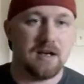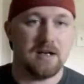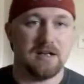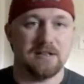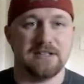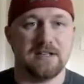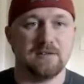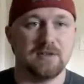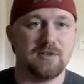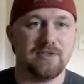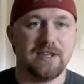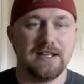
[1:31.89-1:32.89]
Uh,
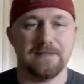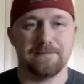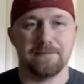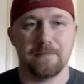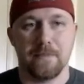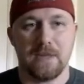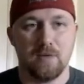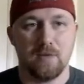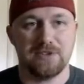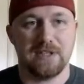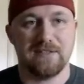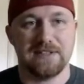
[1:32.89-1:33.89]
download that.
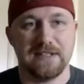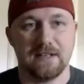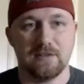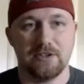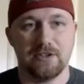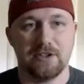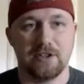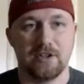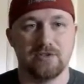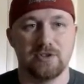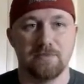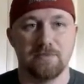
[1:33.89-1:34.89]
Once you have it downloaded, you're gonna go
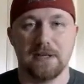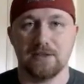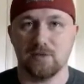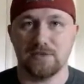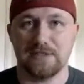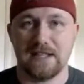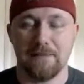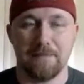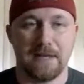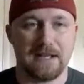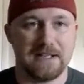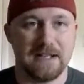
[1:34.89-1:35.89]
to your modules tab
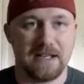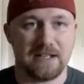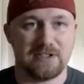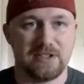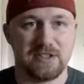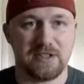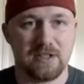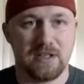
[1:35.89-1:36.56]
back in Hakchi,